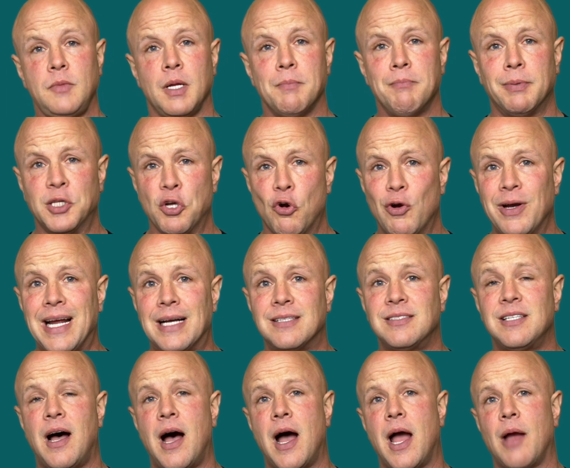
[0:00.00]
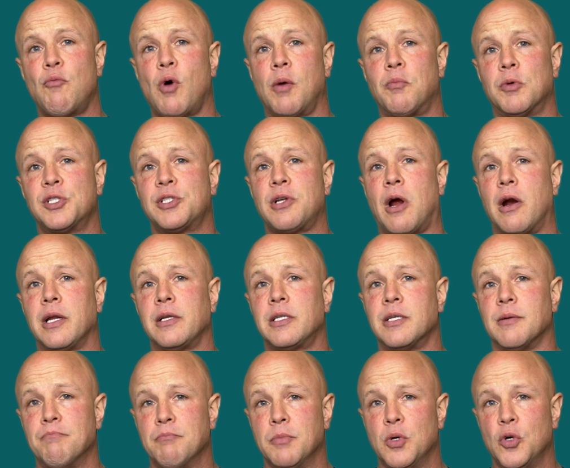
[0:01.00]
But during that time when we're starting
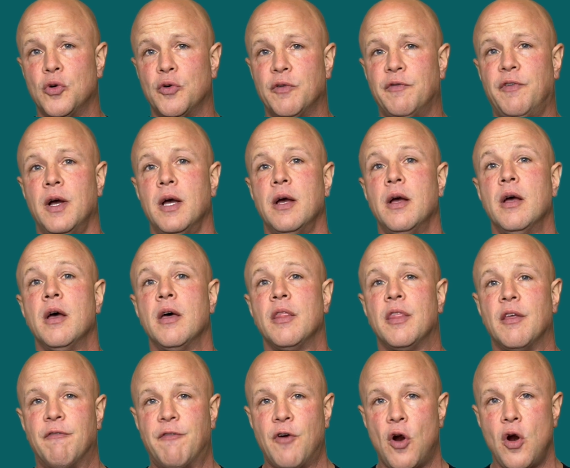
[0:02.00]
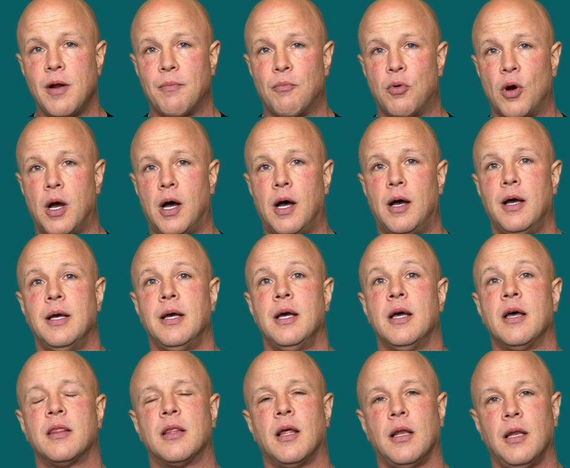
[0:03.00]
to move the vertebra,
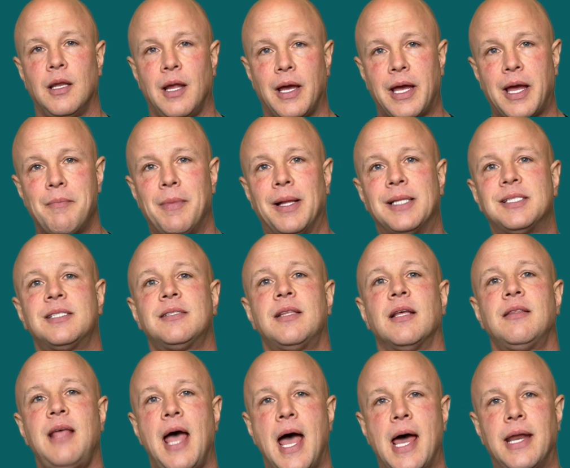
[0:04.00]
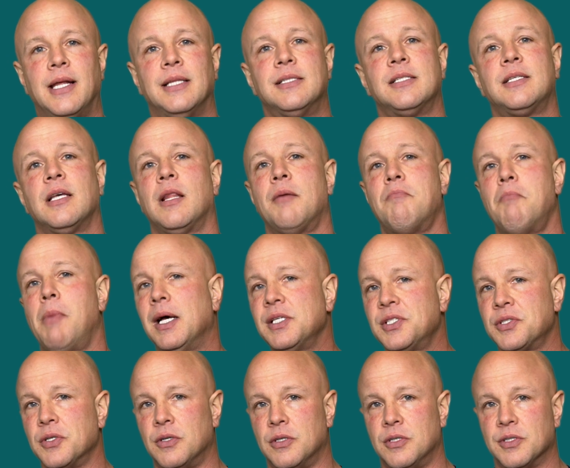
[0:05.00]
the ligaments, the tendons, and the
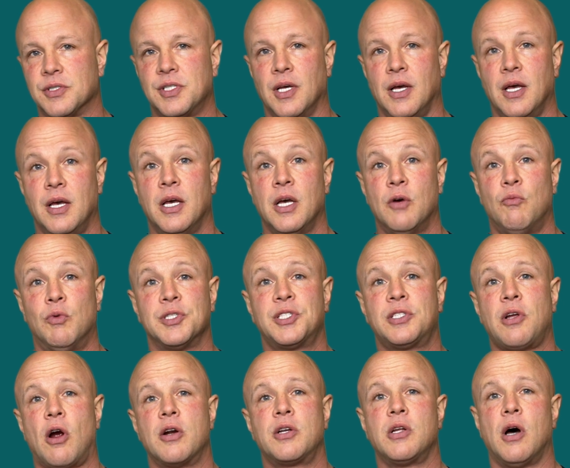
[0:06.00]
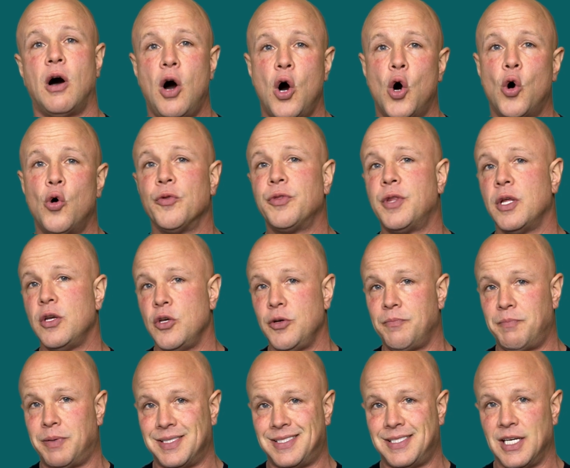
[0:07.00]
muscles will start to hold the new
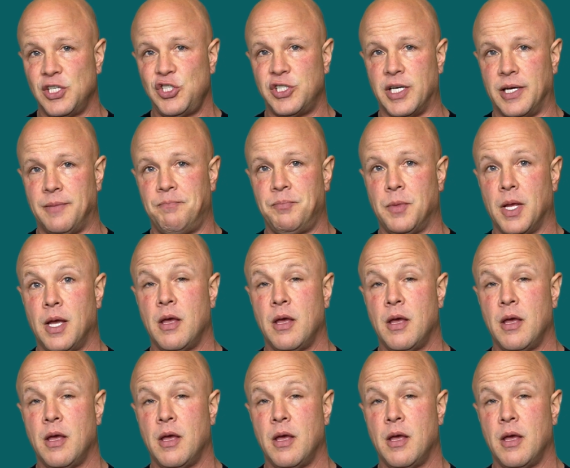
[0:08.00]
position.